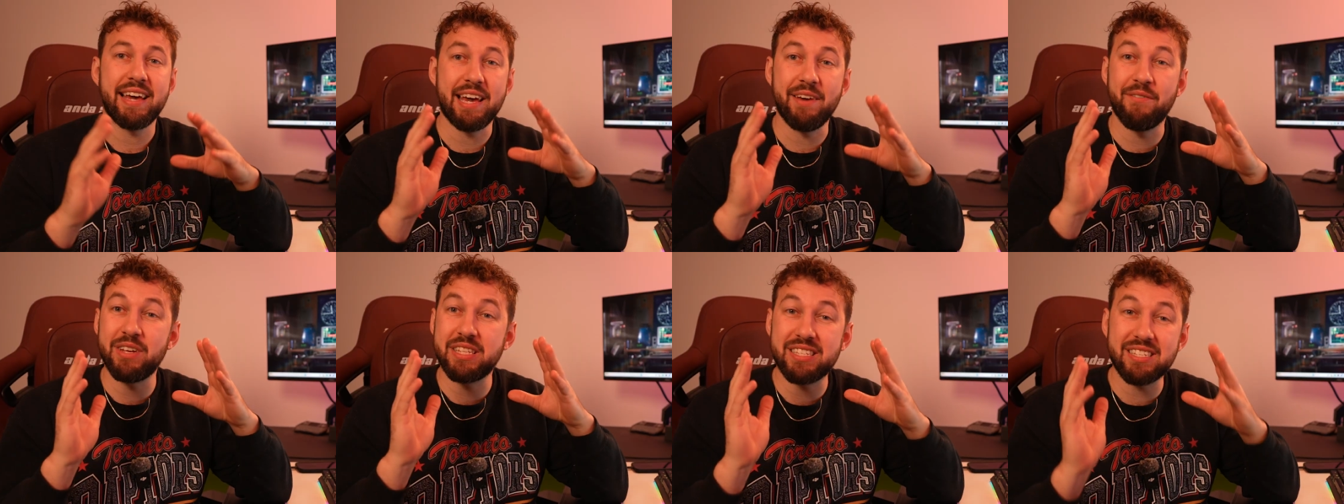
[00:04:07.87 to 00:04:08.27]

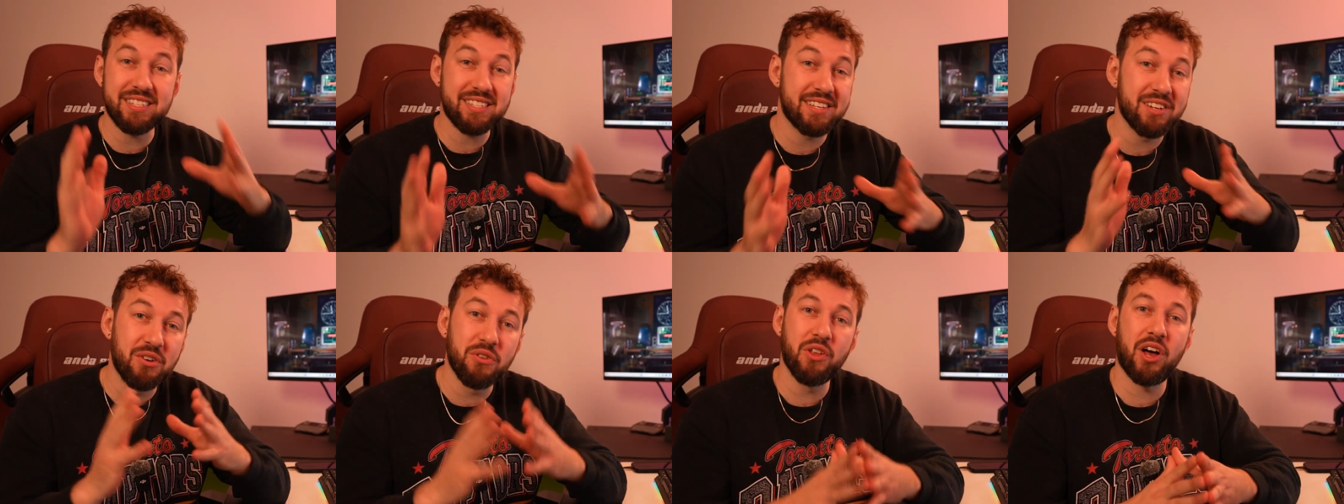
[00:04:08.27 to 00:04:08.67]
If it's
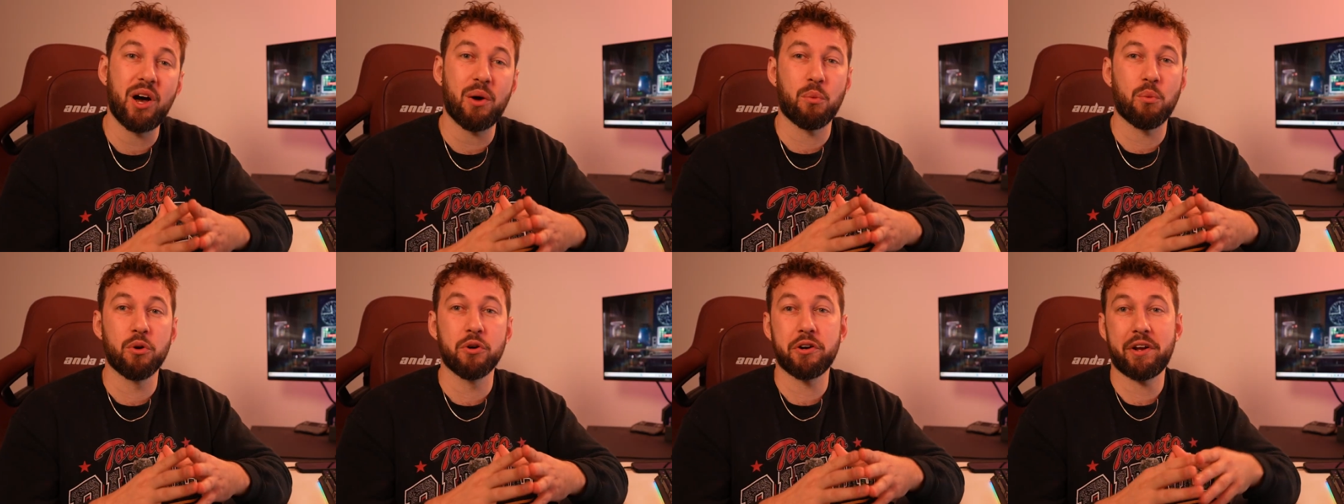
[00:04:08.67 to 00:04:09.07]
still
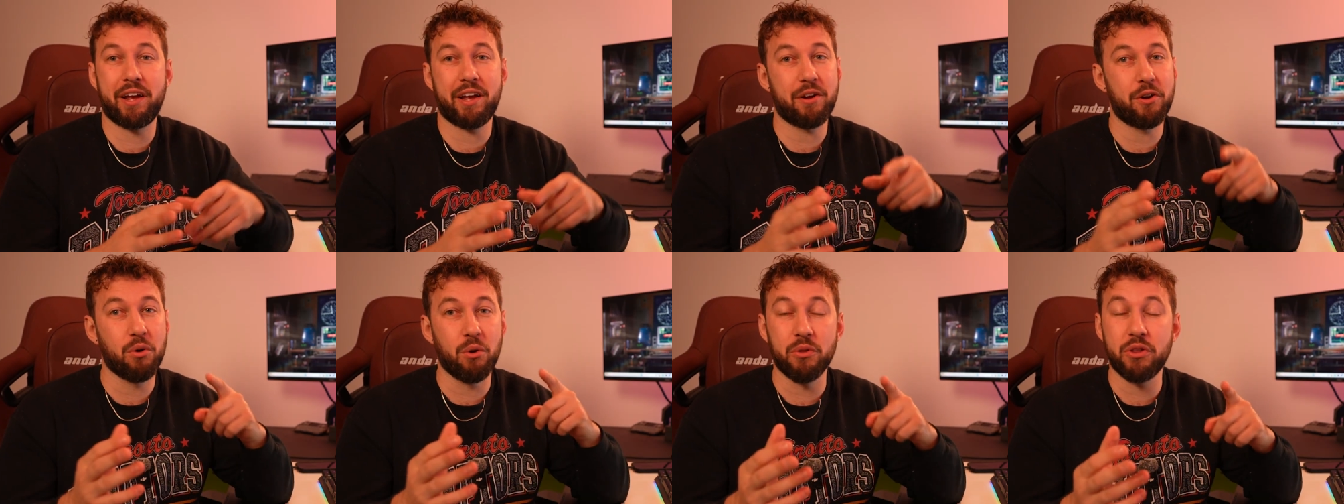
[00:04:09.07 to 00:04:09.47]
not
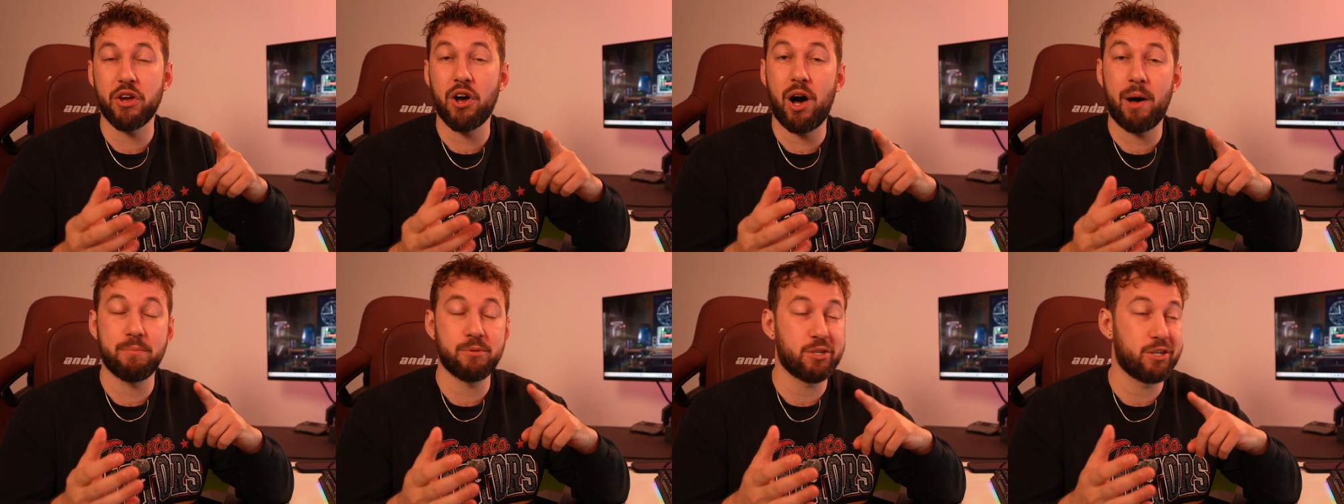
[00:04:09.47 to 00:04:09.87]
working, your only
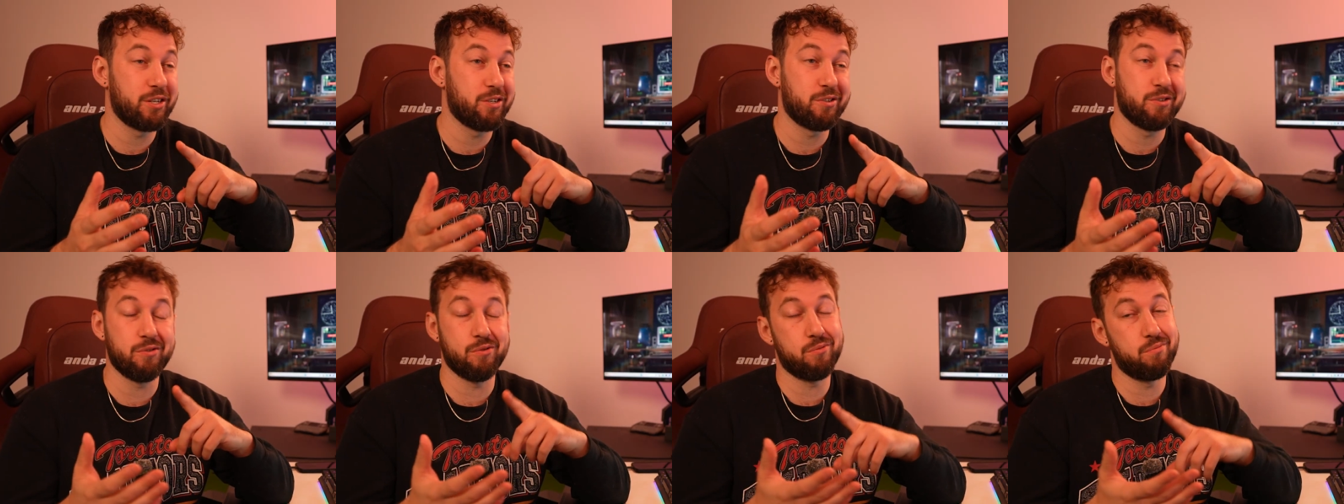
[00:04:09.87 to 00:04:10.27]
option
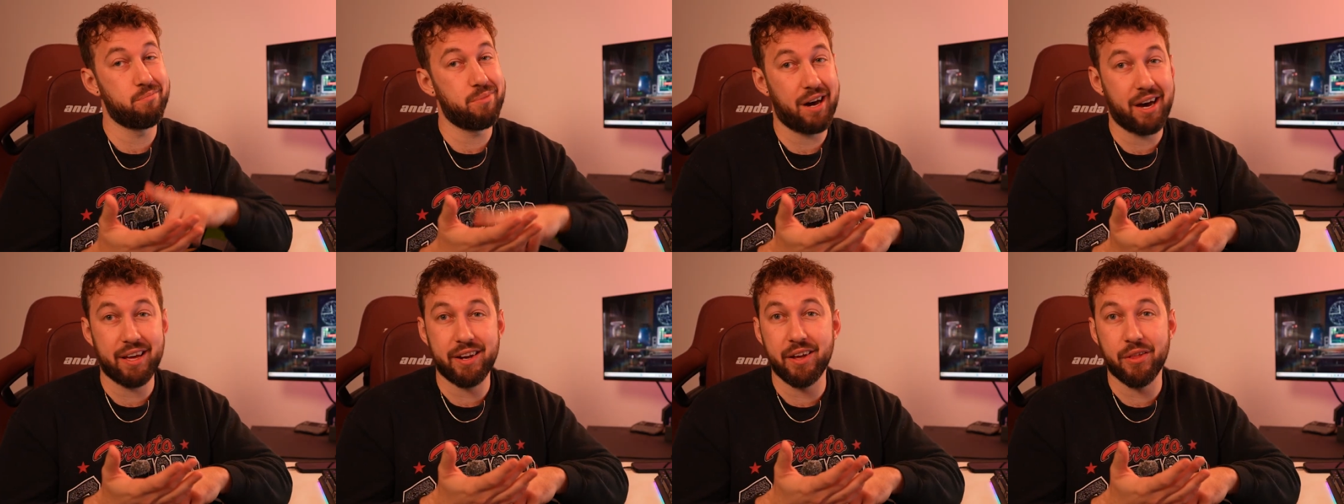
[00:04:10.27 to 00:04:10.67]
is to
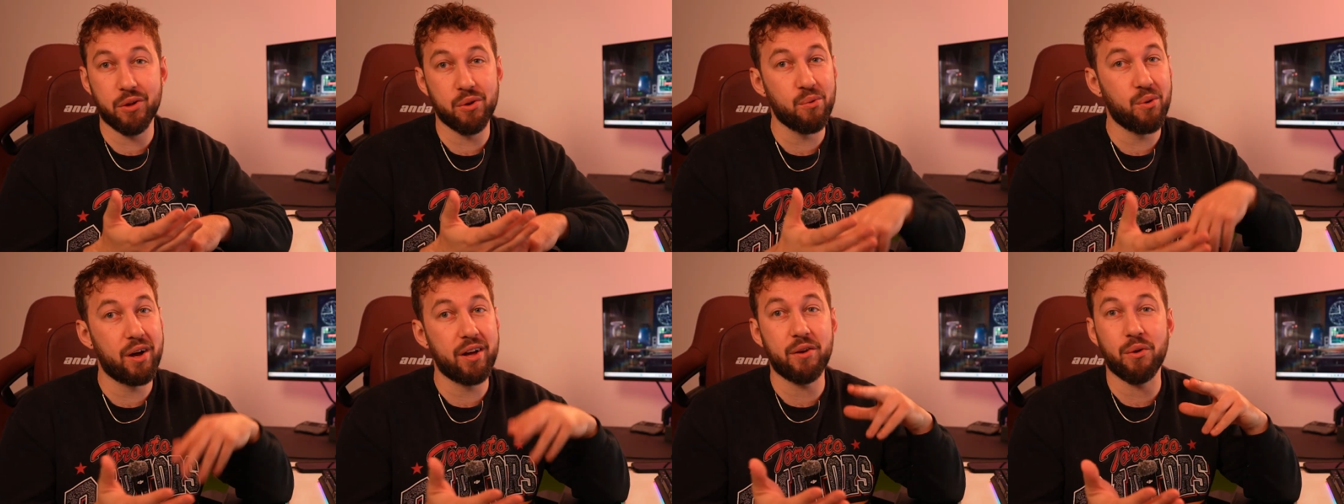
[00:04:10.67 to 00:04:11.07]
buy
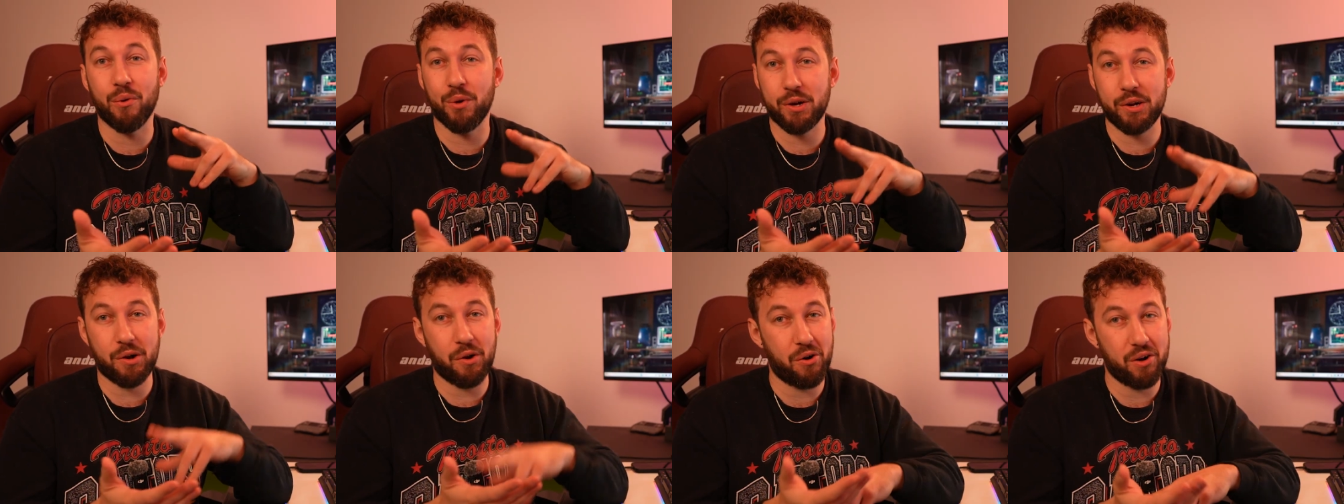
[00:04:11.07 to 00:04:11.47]
another one
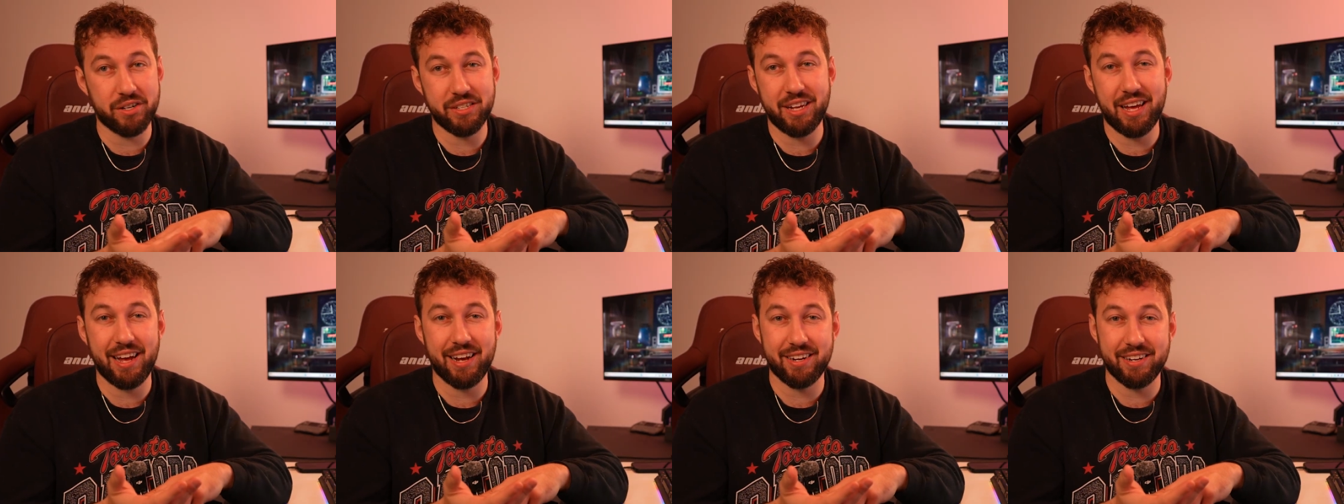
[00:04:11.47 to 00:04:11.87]
or
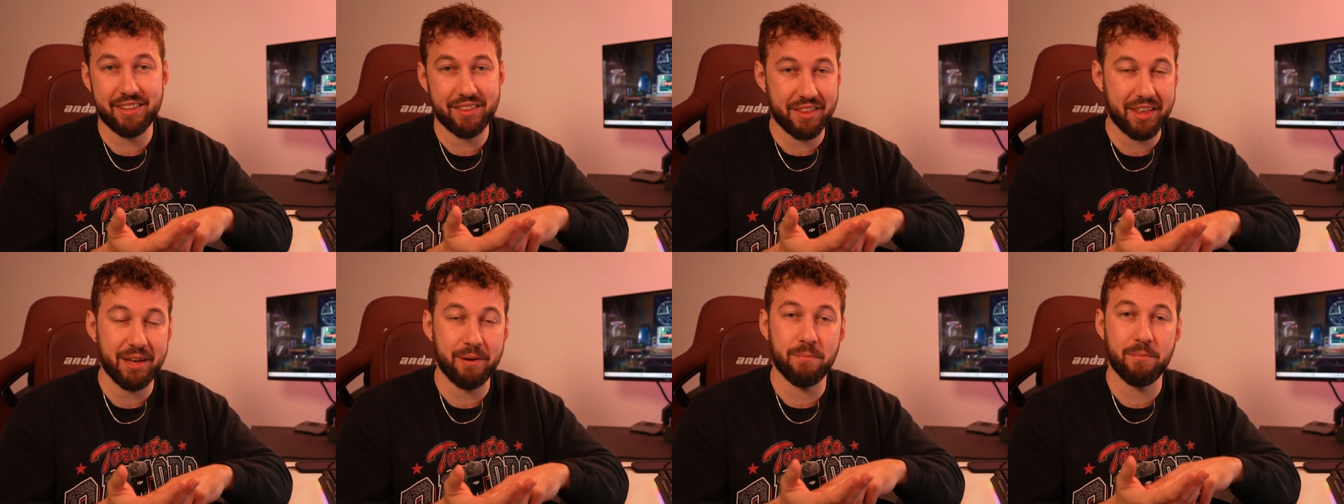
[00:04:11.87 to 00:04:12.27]
contact
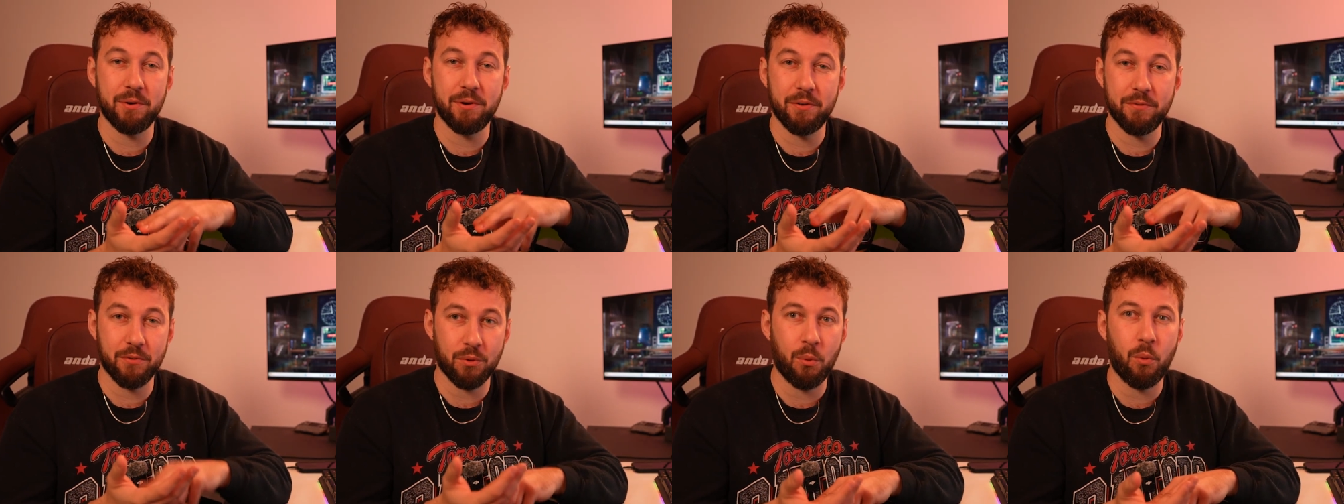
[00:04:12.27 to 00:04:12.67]
them
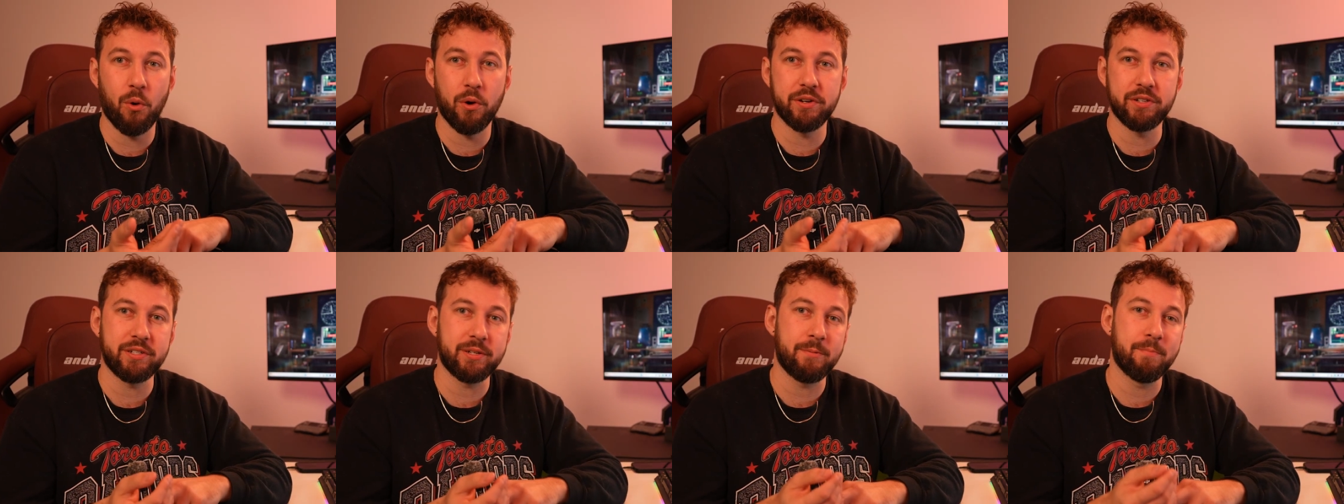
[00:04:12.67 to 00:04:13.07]
for
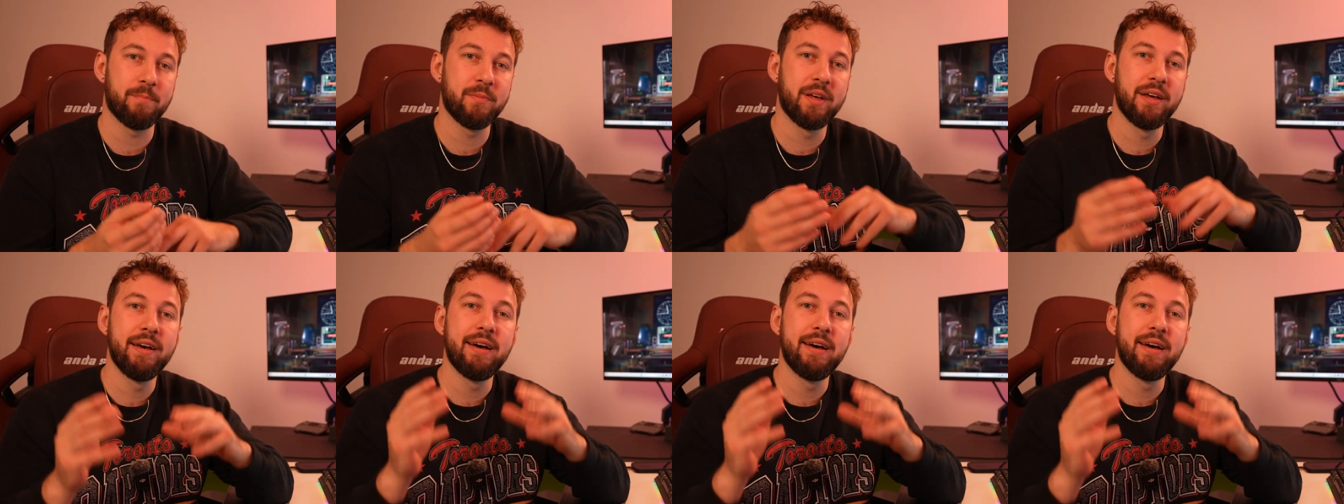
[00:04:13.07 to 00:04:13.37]
warranty.